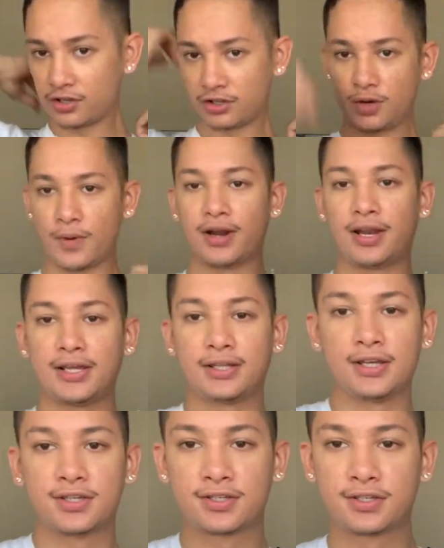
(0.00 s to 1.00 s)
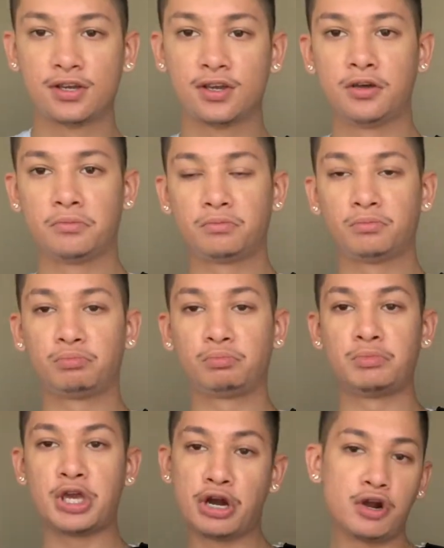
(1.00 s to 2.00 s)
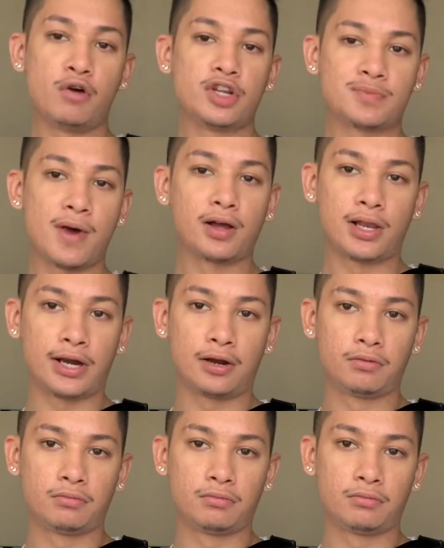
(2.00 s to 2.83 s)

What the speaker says: you wear it like this, you don't know it's Moncler,